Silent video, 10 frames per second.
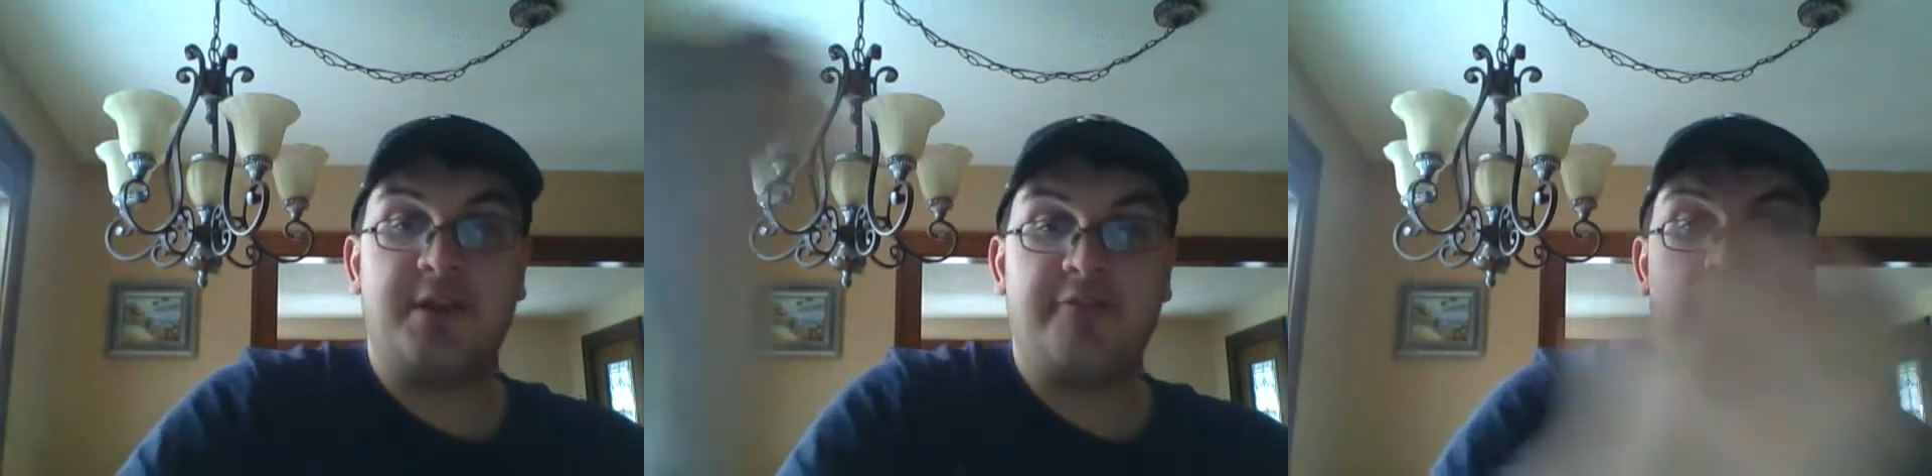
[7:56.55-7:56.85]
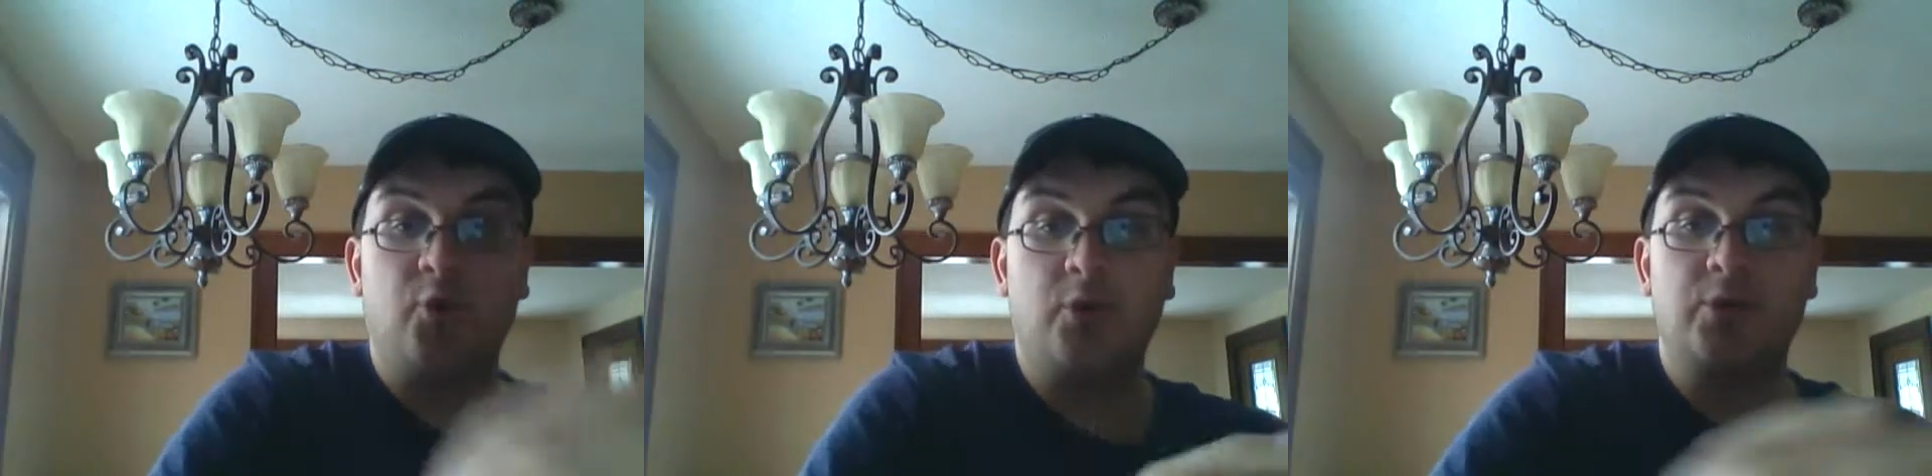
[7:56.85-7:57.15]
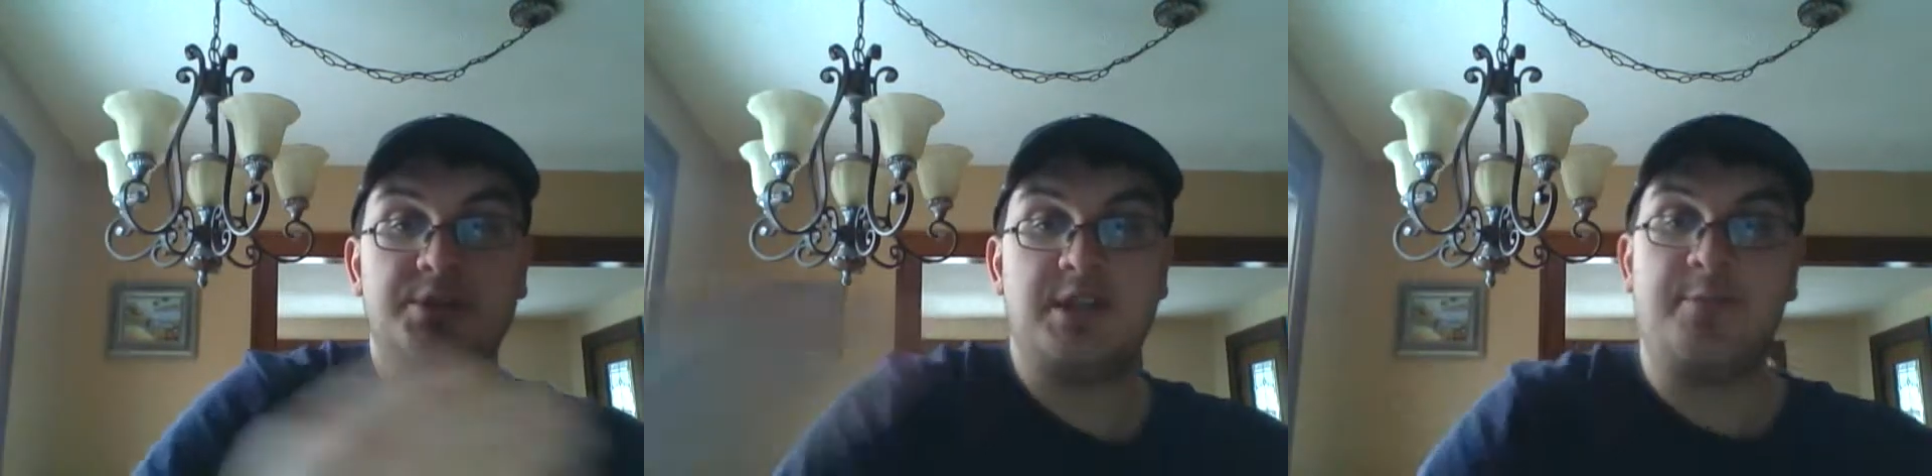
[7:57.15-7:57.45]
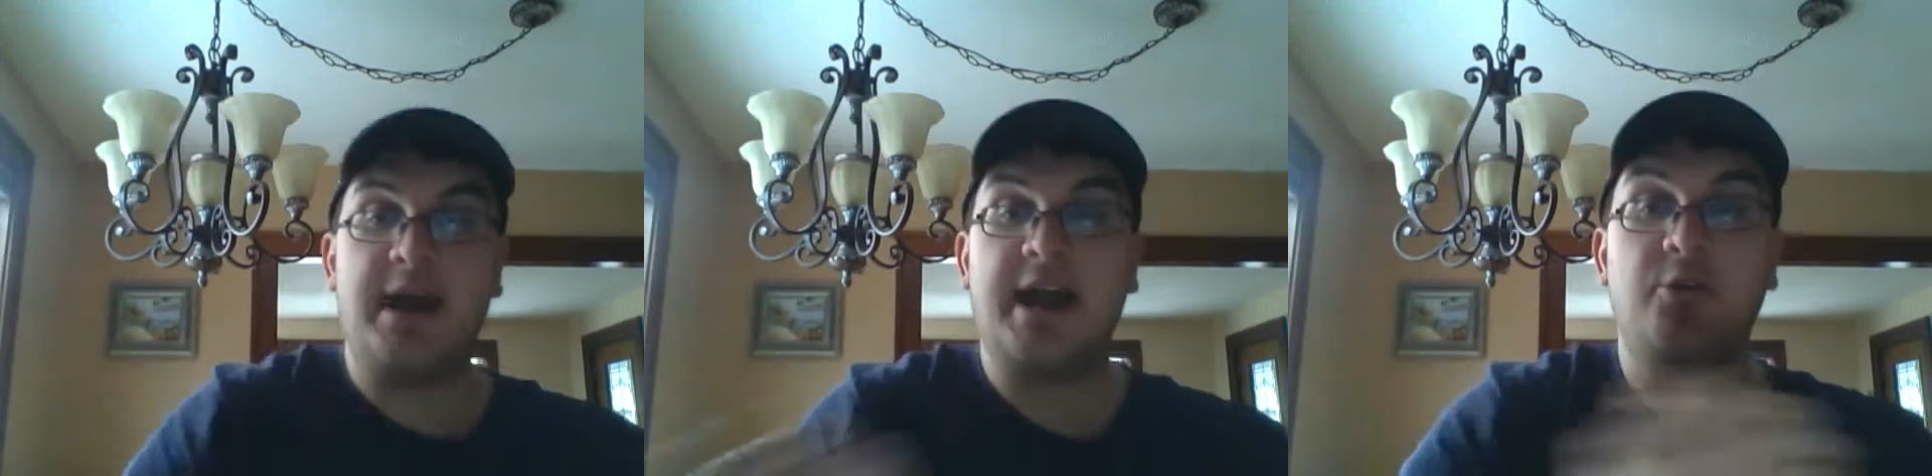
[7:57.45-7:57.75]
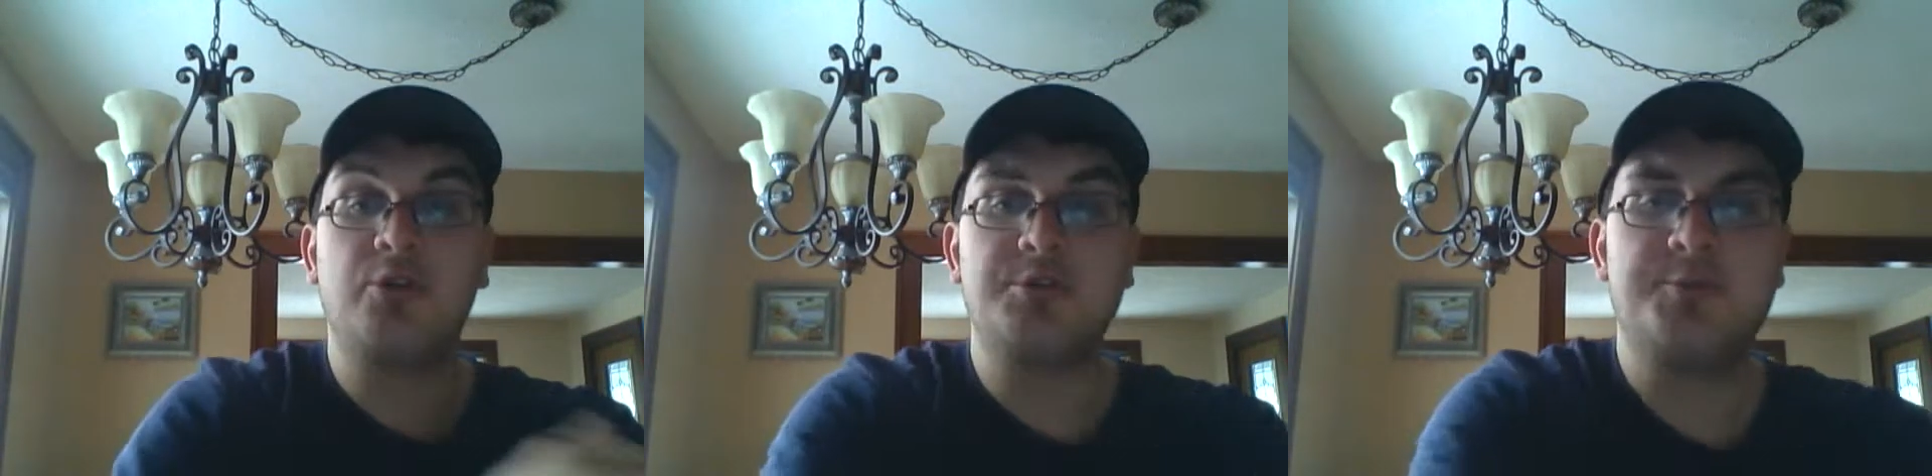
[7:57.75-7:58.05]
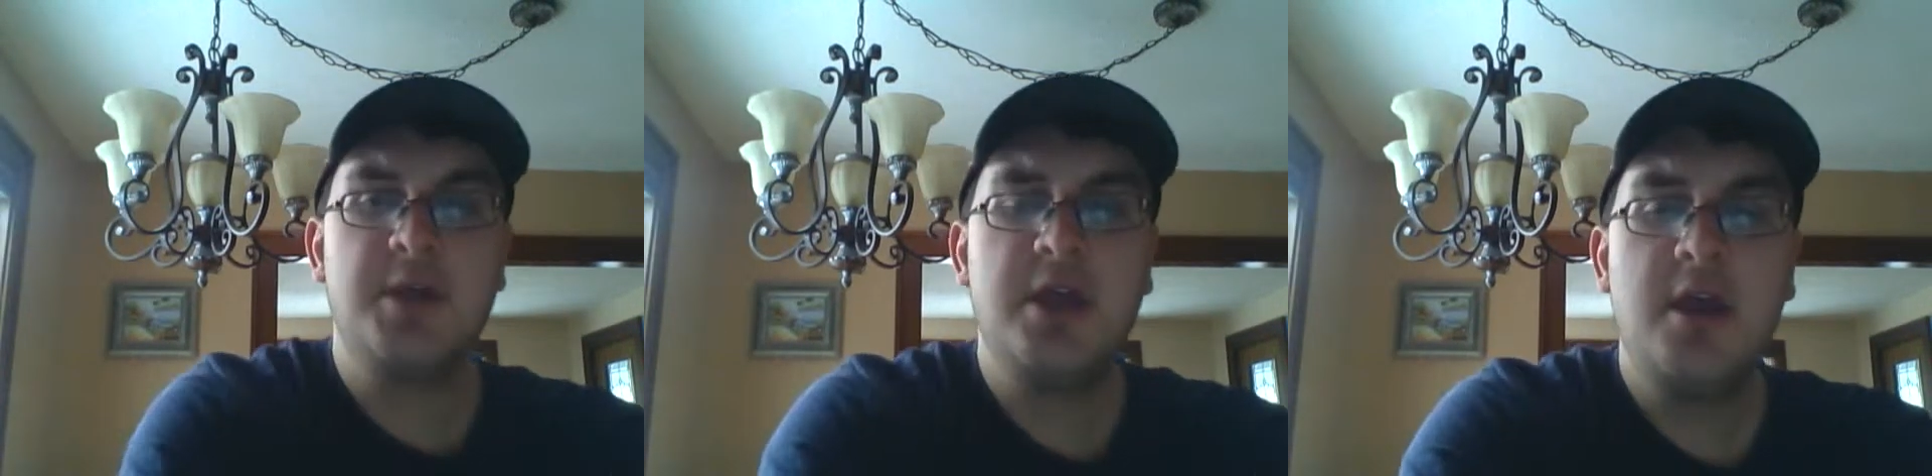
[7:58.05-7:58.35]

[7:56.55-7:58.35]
then forwards, then backwards.